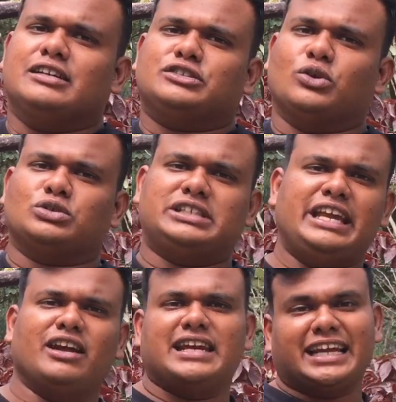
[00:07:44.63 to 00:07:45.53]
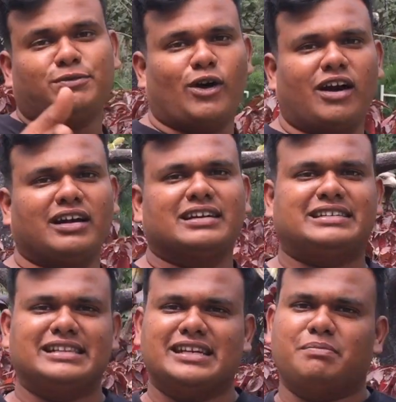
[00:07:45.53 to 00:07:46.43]
So see you at next vlog.
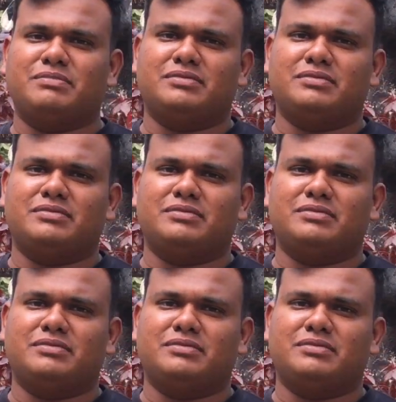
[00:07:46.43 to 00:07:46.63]
Till that,